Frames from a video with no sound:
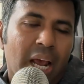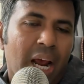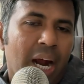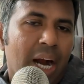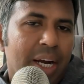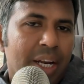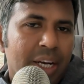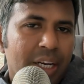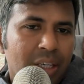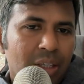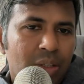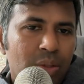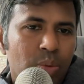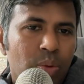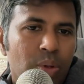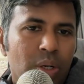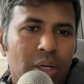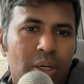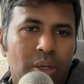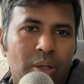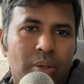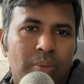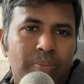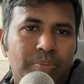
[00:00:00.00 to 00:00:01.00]
Adding to
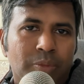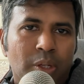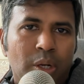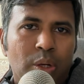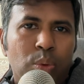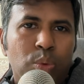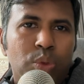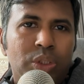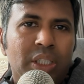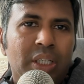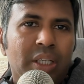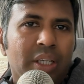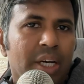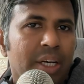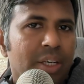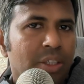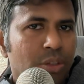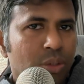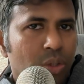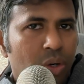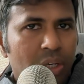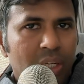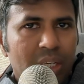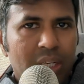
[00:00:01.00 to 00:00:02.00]
a losing trade
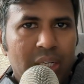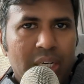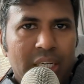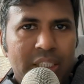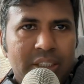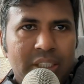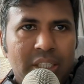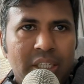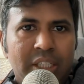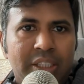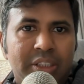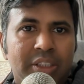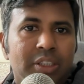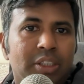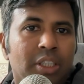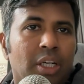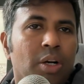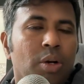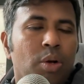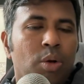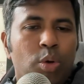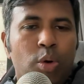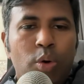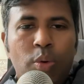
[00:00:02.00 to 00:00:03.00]
is not a rational
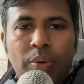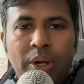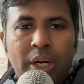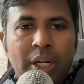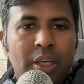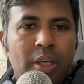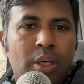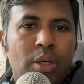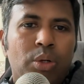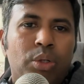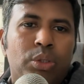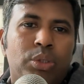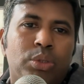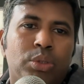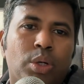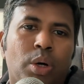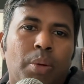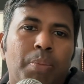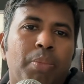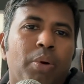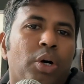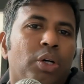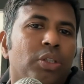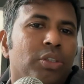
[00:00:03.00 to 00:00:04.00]
decision. Lowering your
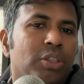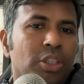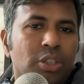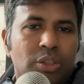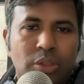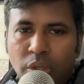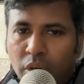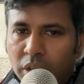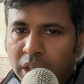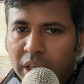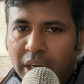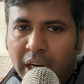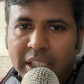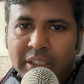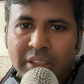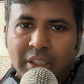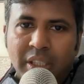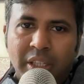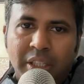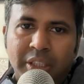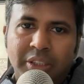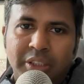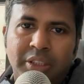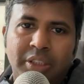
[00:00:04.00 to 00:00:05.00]
stop loss is not a
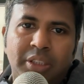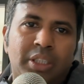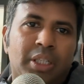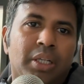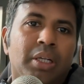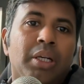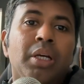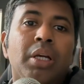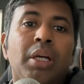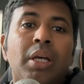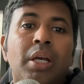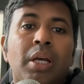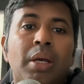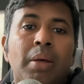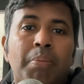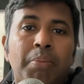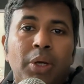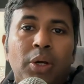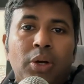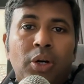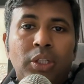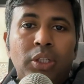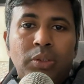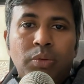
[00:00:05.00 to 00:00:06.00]
rational decision,
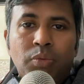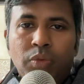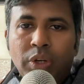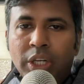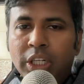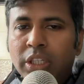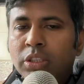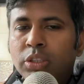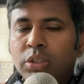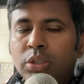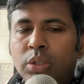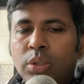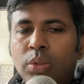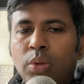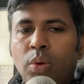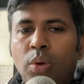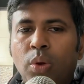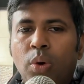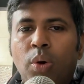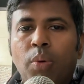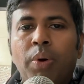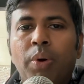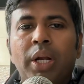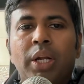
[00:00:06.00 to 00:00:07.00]
because once you
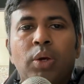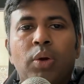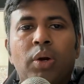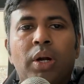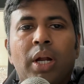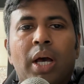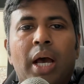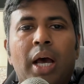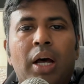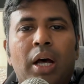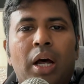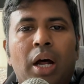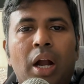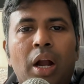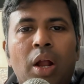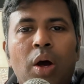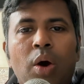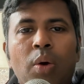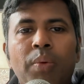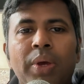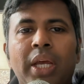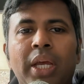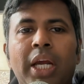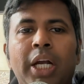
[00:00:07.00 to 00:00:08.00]
lower, you're
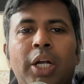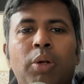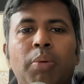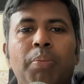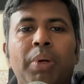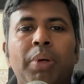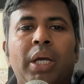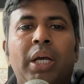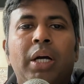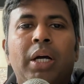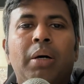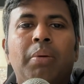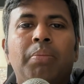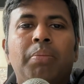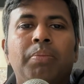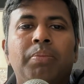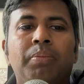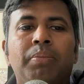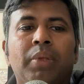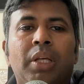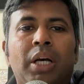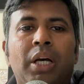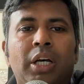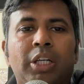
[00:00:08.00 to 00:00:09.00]
allowing it to
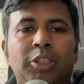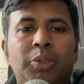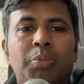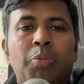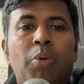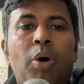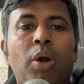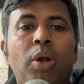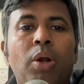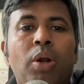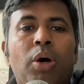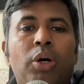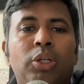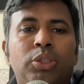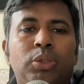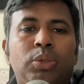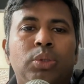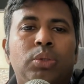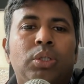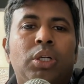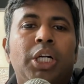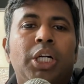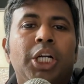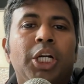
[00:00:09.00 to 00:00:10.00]
become a small loss
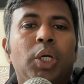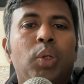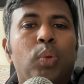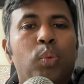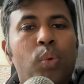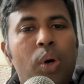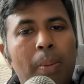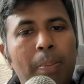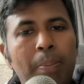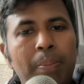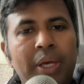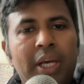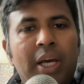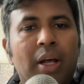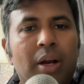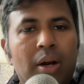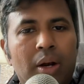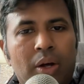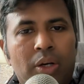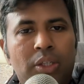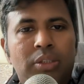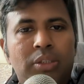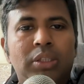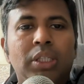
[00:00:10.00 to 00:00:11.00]
to turn into a bigger
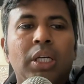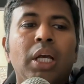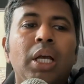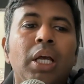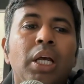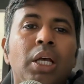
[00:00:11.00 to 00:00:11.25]
loss.